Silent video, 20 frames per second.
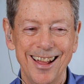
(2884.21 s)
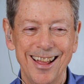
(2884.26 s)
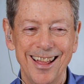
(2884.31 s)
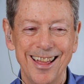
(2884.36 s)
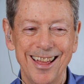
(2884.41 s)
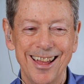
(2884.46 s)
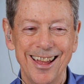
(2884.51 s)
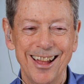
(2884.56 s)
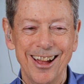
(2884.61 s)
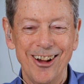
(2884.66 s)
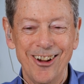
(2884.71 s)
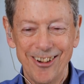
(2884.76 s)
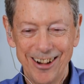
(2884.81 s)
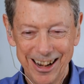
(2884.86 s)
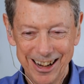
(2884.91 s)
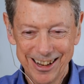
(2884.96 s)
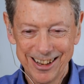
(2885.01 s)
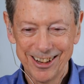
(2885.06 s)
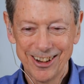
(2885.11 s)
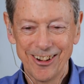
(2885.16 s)
thing. Thank All you right,
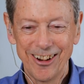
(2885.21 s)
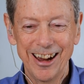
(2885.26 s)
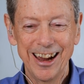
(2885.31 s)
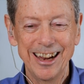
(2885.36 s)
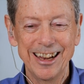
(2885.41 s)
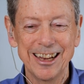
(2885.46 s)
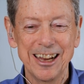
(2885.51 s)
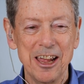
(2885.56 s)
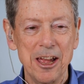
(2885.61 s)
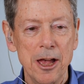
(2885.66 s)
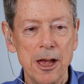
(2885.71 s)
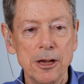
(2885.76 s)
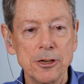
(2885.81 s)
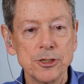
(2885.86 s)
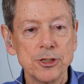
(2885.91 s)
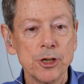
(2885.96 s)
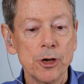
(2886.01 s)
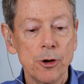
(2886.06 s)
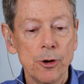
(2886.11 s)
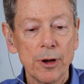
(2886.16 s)
so much. Great.
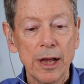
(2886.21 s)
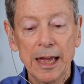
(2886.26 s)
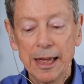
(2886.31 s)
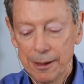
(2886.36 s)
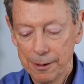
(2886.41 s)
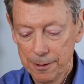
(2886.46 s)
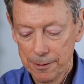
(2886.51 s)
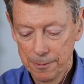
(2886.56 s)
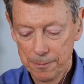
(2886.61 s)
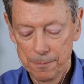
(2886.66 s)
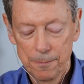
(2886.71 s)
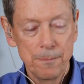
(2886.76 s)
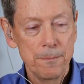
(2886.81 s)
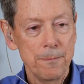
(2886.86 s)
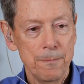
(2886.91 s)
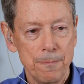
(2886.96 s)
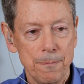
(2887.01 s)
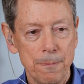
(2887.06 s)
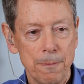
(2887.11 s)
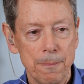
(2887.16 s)
Where so, can we find
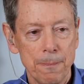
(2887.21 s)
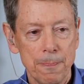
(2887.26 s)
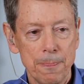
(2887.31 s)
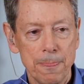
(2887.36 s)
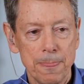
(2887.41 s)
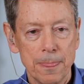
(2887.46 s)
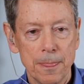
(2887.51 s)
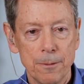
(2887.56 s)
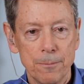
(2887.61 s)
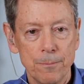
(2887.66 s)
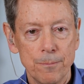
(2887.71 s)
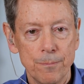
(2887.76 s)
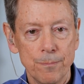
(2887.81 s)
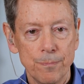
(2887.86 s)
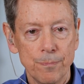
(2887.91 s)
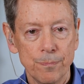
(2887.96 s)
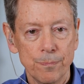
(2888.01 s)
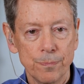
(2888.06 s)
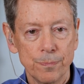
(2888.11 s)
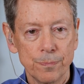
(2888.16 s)
Christina
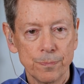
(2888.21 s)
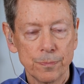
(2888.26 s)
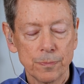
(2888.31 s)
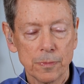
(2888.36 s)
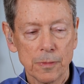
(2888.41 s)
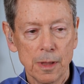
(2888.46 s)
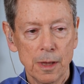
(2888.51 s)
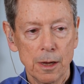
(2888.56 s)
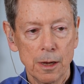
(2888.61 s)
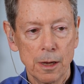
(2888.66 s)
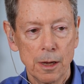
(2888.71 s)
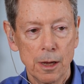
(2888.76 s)
Feldman's stuff?